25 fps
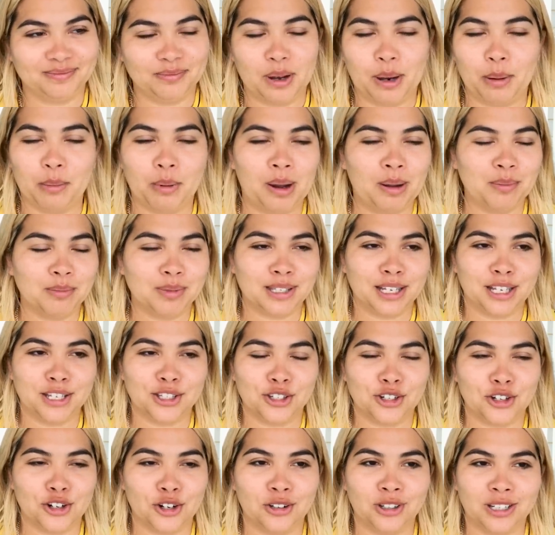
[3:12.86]
my mom
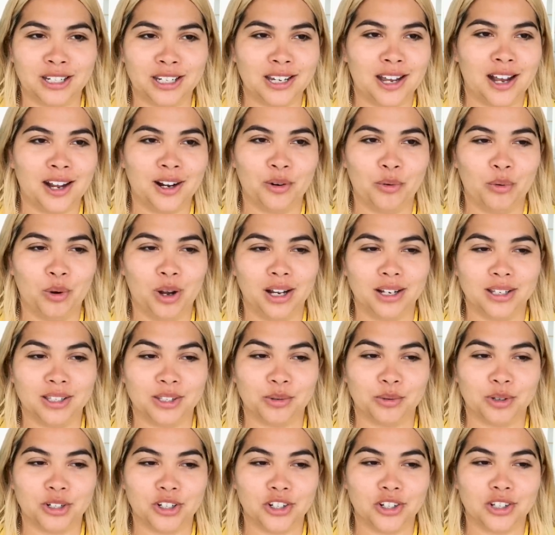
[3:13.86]
says you're only young
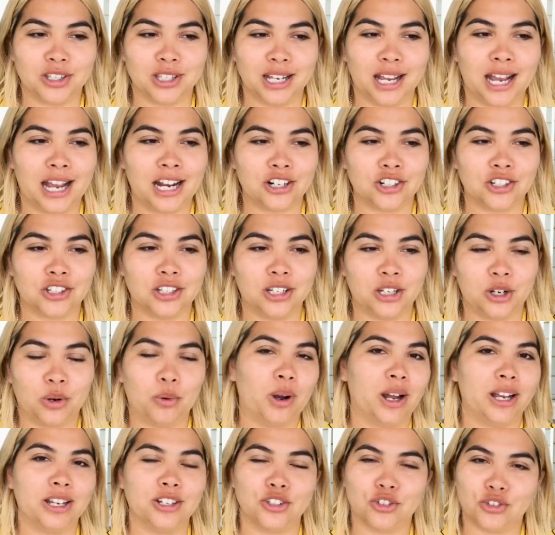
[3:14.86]
once, which is actually
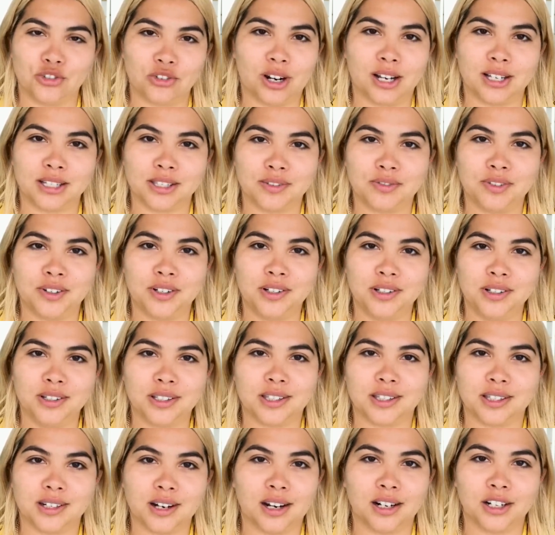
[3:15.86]
quite stressful.
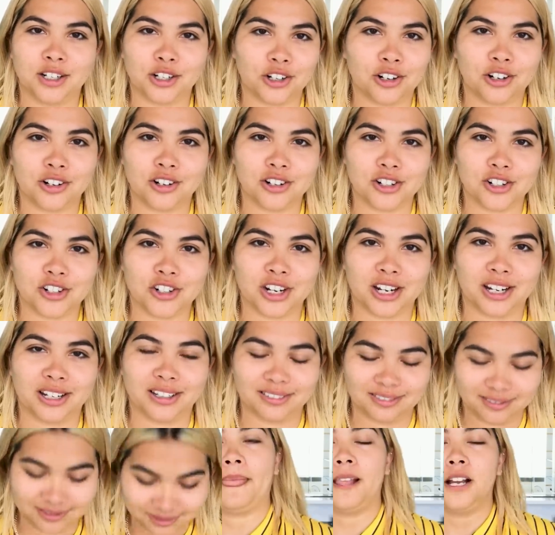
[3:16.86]
It's not
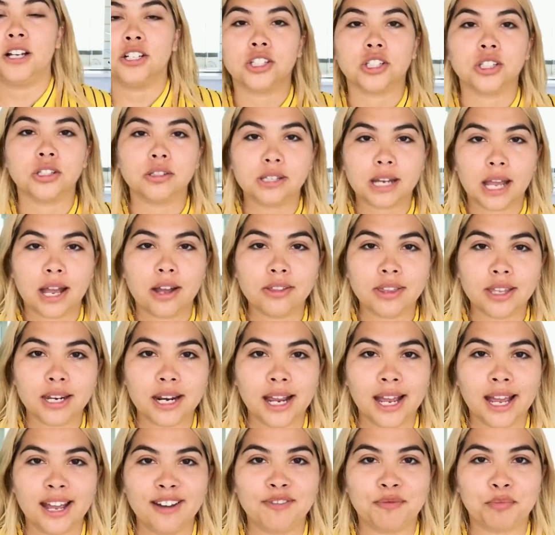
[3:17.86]
encouraging. So now that
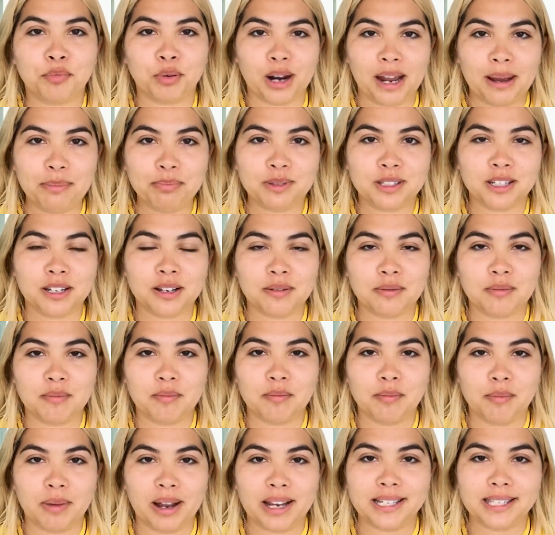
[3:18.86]
I have prepped
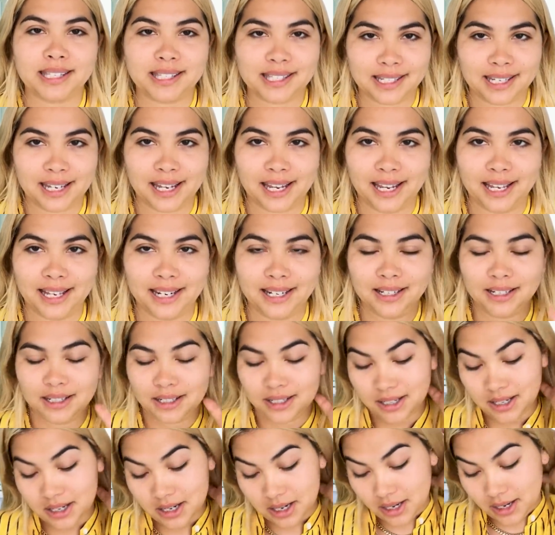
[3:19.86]
my
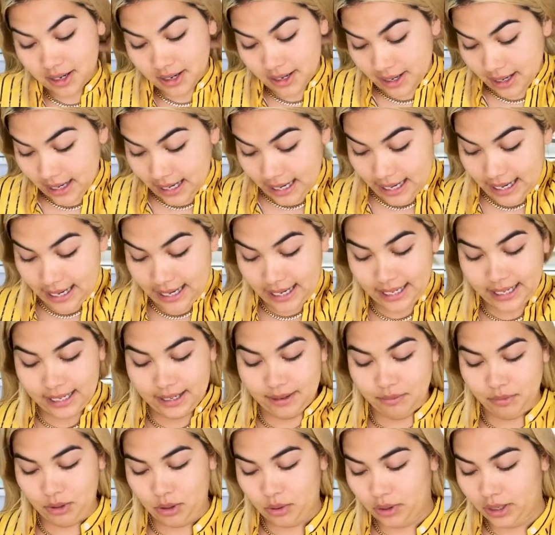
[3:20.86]
skin, I
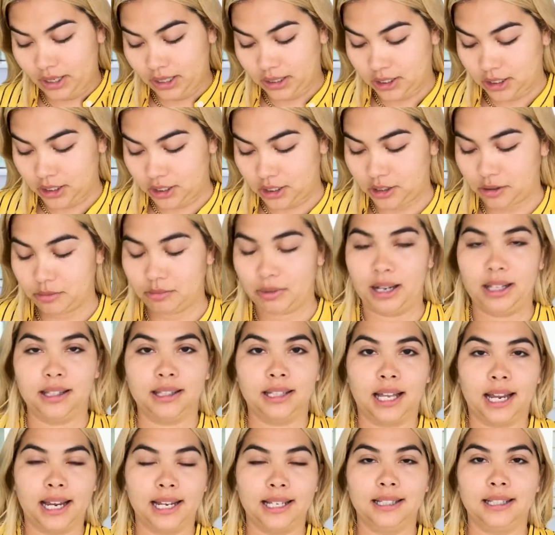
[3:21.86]
am going to do my
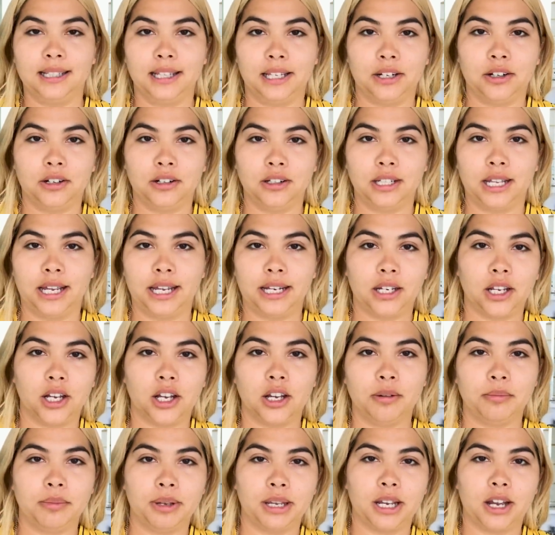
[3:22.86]
light little like,
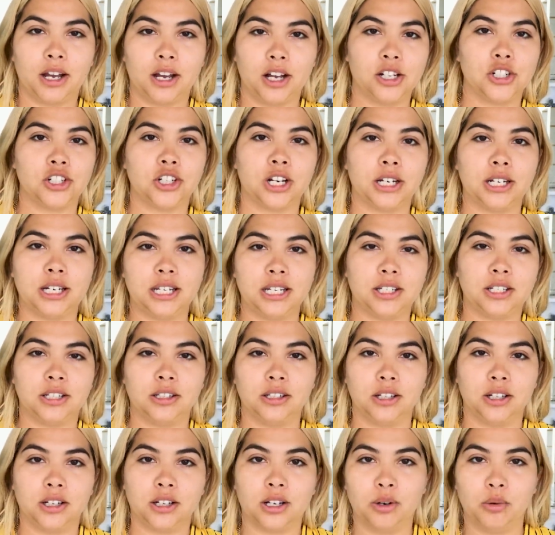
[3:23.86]
oh my gosh, I need
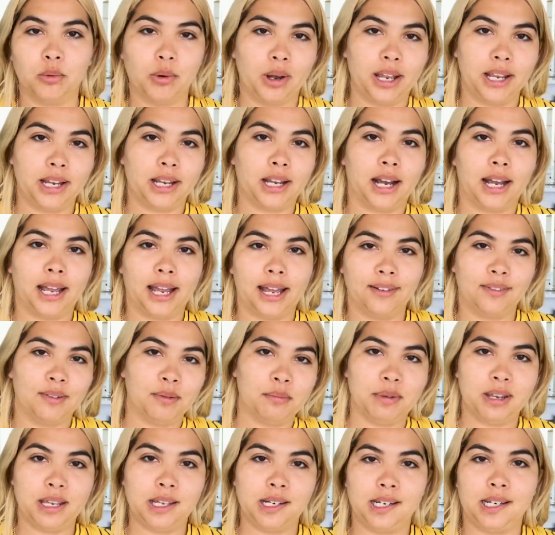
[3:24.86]
to look awake. I have a
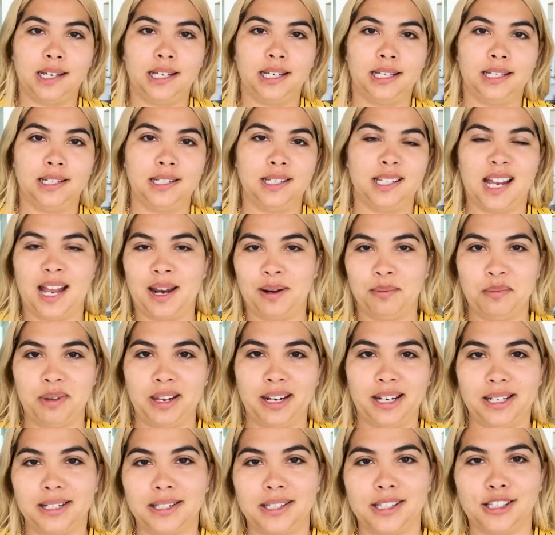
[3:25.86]
meeting in ten
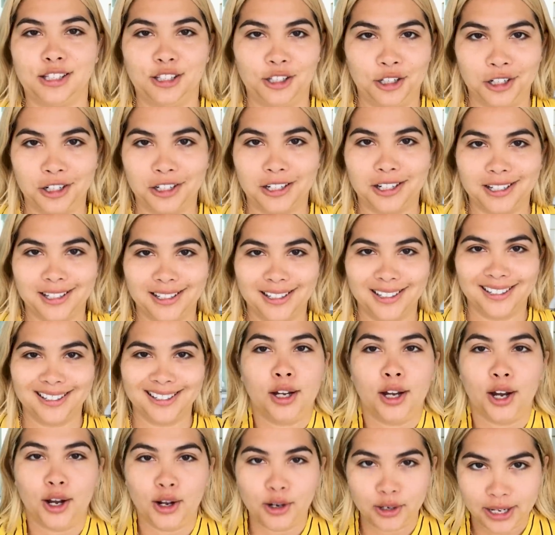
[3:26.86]
minutes, look.
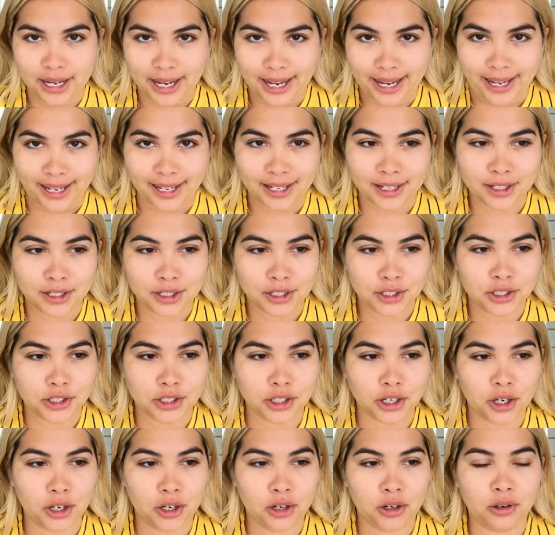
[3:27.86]
Okay,
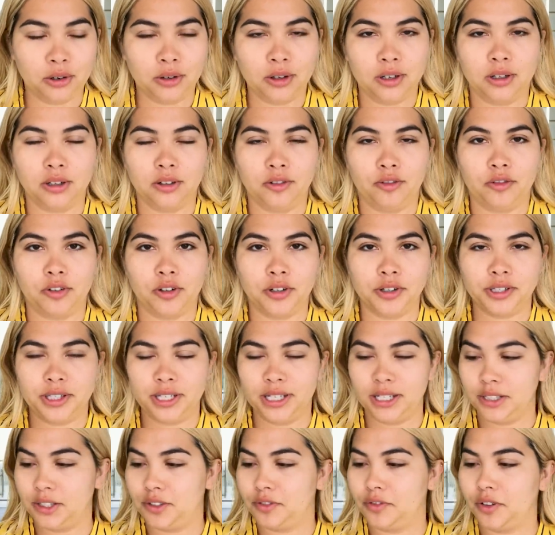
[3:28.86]
so first
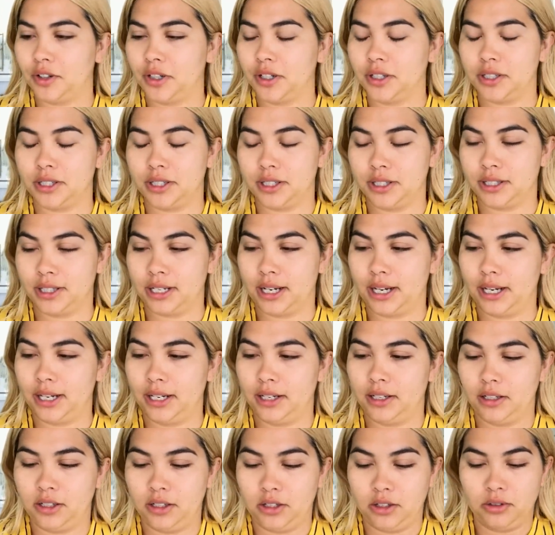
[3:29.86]
things first is I
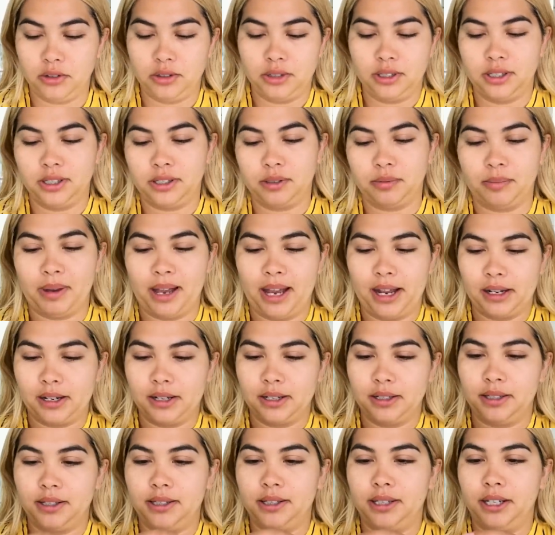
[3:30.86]
use this MAC
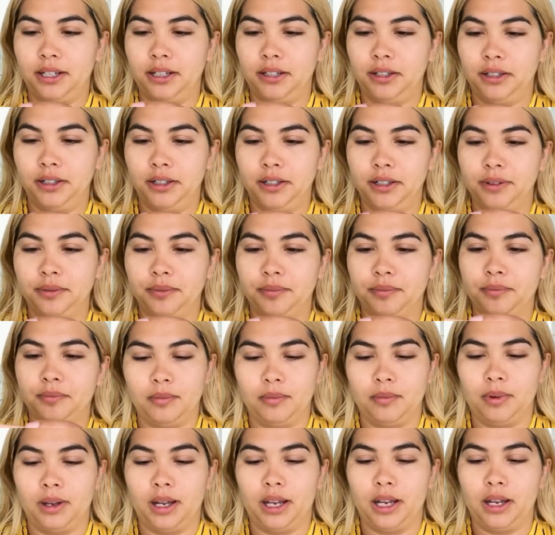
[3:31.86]
concealer.
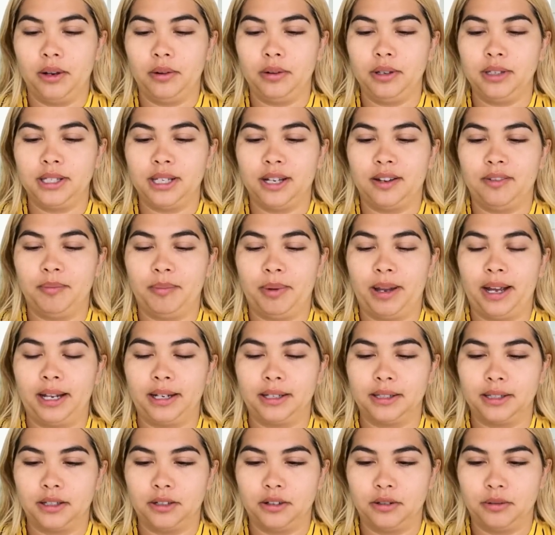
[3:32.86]
I always have
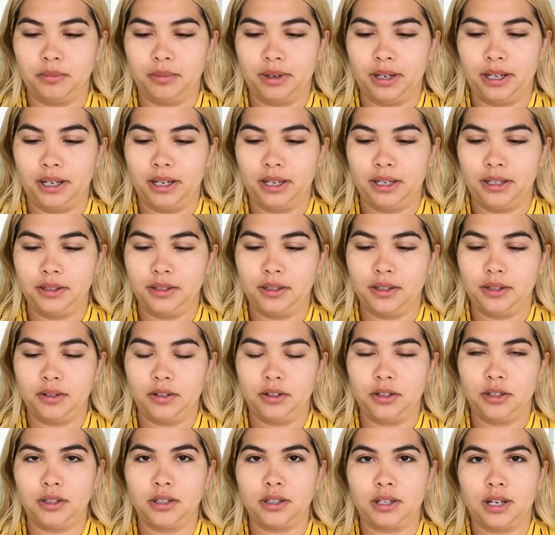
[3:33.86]
bags under my eyes, so
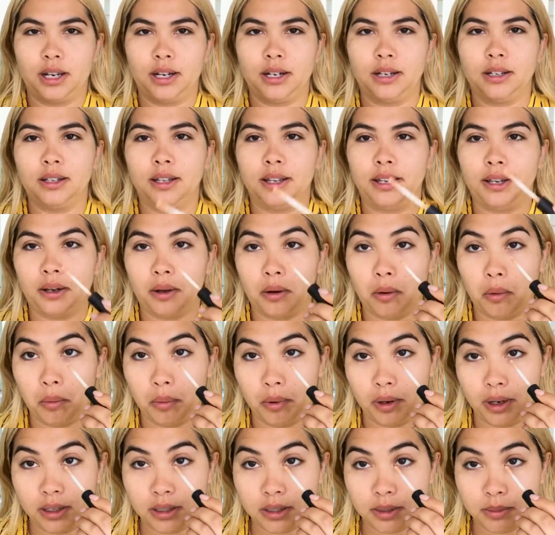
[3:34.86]
it just kind of like
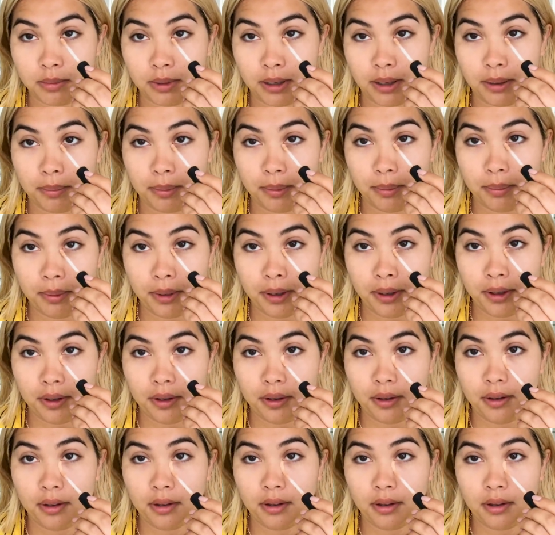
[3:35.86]
wakes me up a
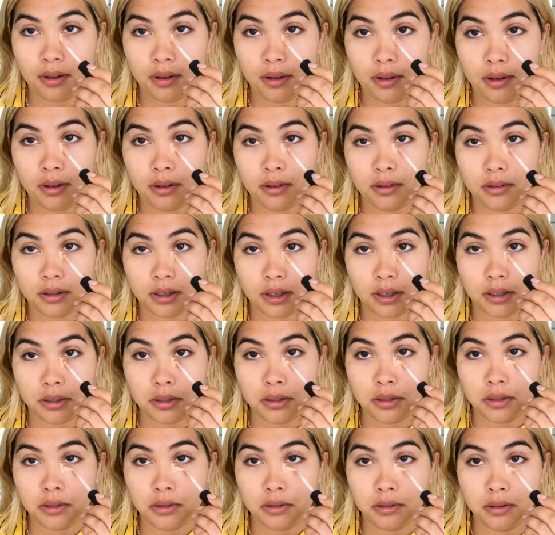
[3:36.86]
bit. So I
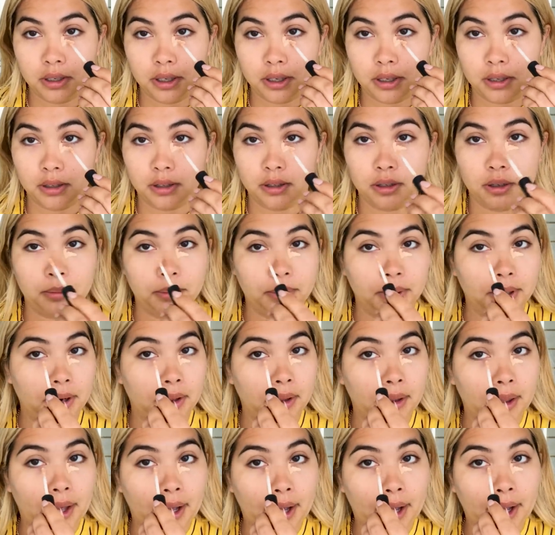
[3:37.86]
just do like a little bit
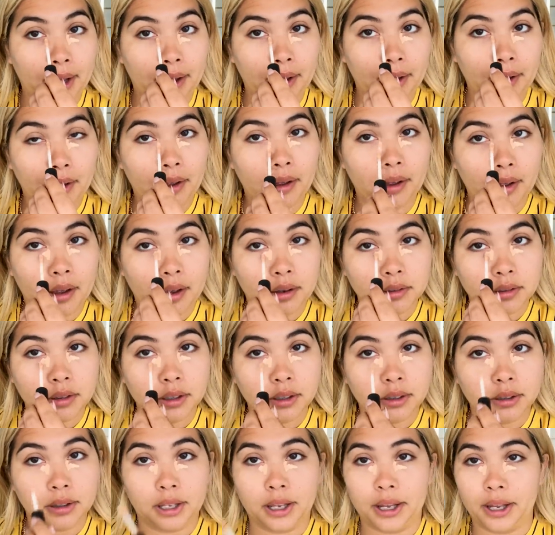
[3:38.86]
of that, just
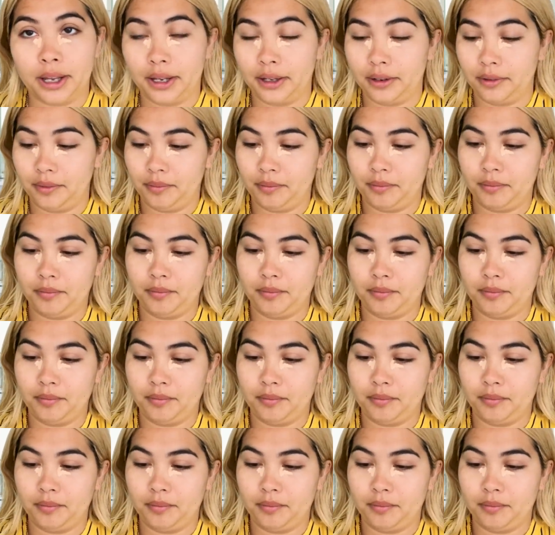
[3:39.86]
like that.